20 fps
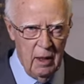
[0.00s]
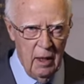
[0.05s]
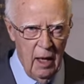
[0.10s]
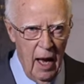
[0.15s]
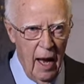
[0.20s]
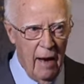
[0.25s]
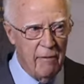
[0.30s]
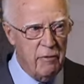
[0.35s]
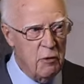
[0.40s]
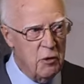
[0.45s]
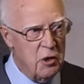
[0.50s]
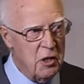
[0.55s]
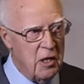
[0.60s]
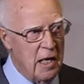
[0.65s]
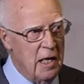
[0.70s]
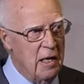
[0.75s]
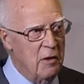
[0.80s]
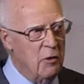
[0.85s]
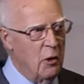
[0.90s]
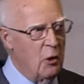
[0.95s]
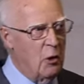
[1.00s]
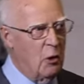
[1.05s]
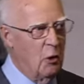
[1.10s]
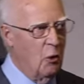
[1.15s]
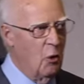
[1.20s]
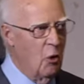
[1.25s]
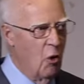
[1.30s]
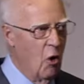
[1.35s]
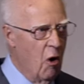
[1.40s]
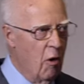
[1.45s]
Have you seen the
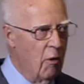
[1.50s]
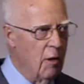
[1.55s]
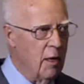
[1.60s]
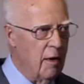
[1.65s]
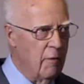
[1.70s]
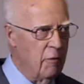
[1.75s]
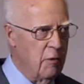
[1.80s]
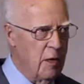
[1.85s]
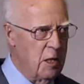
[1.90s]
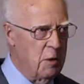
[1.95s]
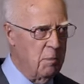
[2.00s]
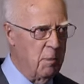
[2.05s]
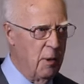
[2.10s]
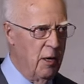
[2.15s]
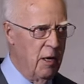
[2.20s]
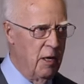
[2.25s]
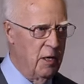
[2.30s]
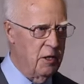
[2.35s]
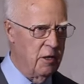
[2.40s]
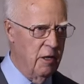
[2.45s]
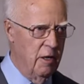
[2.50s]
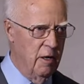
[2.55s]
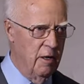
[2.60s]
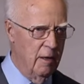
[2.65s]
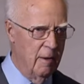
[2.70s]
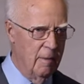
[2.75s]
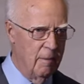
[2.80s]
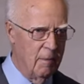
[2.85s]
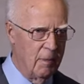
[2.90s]
glory of this person?